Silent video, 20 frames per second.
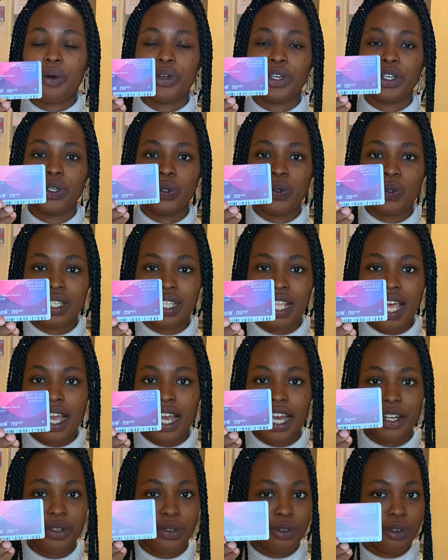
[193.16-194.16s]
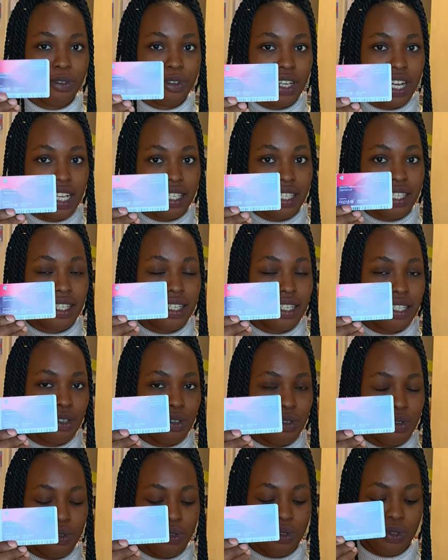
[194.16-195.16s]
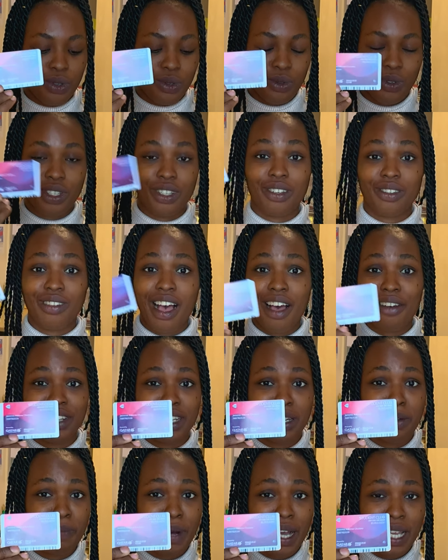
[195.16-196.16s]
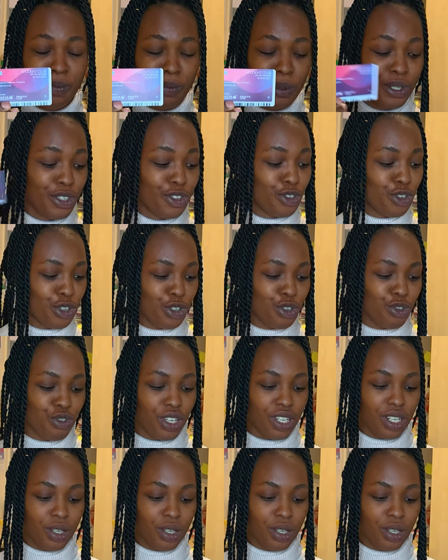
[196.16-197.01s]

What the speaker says: it looks like. I don't know if you can see it good. So it doesn't have any passport, it's just straight